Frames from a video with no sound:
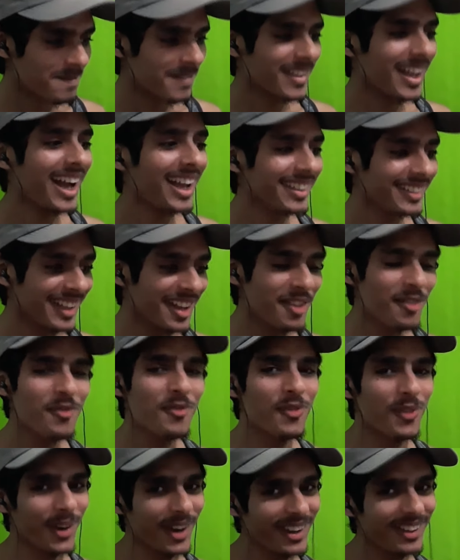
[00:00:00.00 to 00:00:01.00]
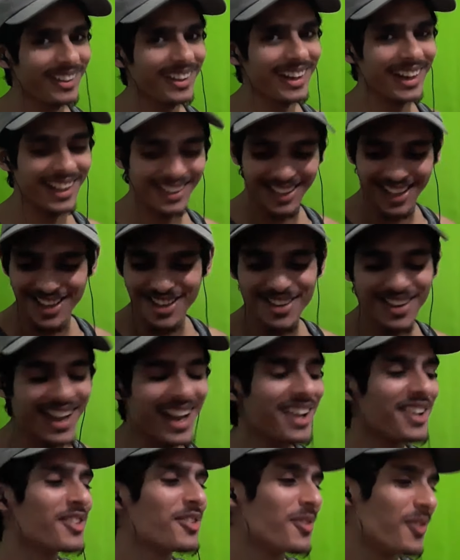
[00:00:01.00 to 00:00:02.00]
Guys, I'm feeling it. Are you
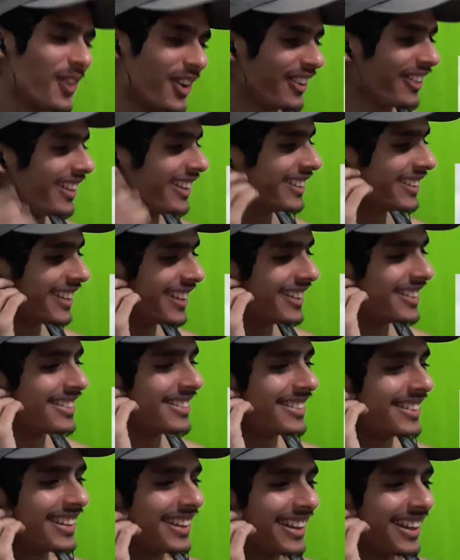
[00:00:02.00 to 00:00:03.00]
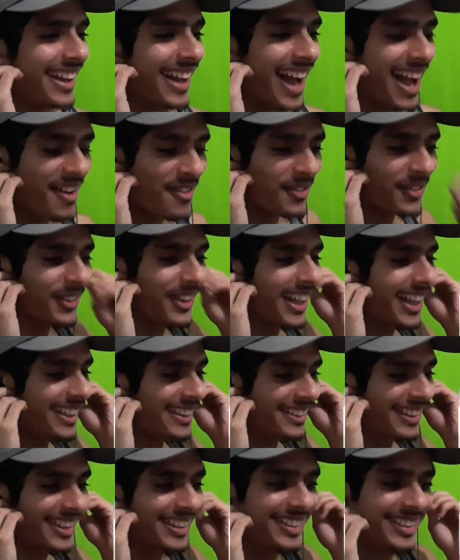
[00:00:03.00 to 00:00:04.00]
guys feeling this? I feel
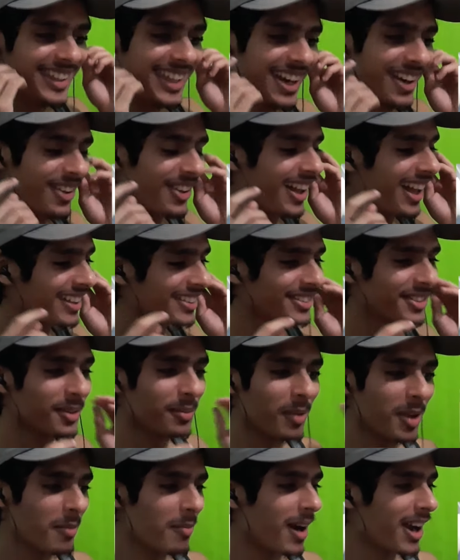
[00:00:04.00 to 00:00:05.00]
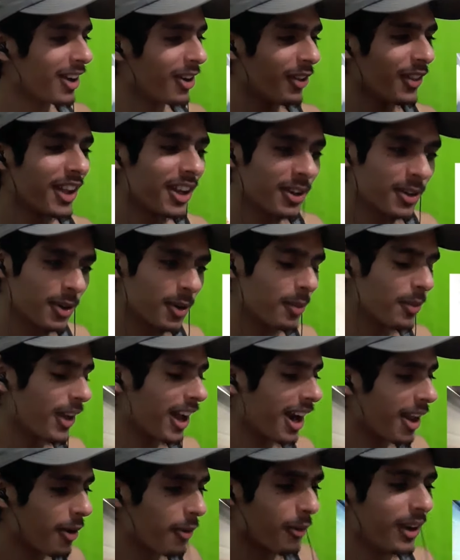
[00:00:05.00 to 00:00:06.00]
like this girl has to be my other group
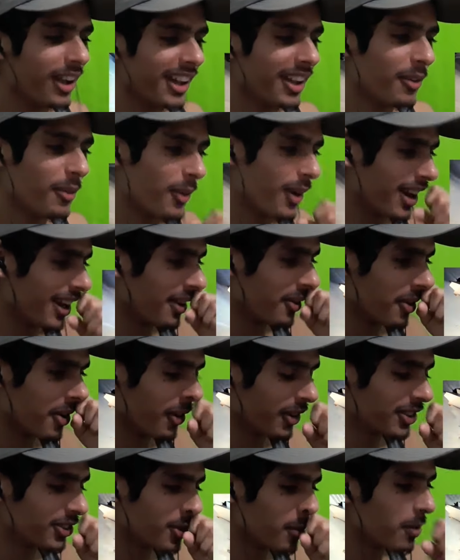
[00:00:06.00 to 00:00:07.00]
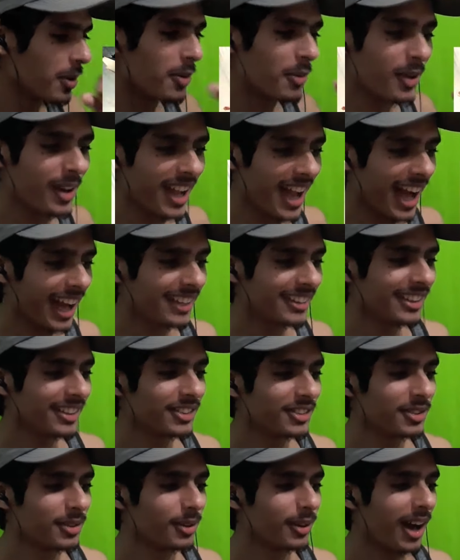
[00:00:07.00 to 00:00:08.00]
that I really, really am going to be reacting
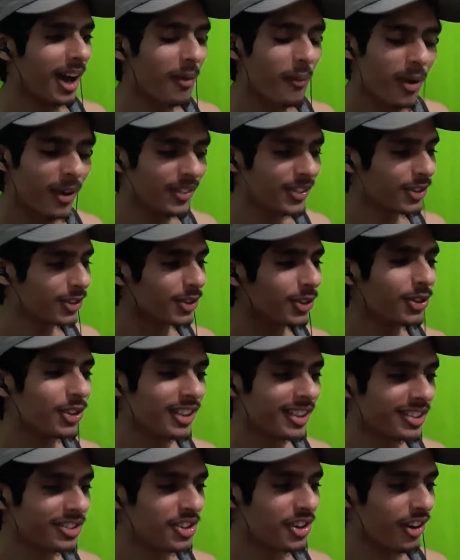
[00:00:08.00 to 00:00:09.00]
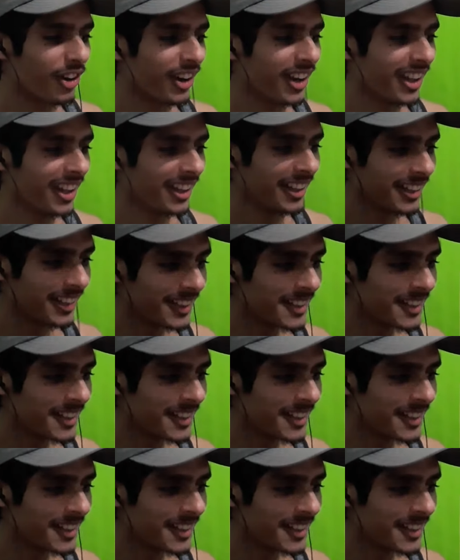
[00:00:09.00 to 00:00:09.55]
to. I want to do this journey.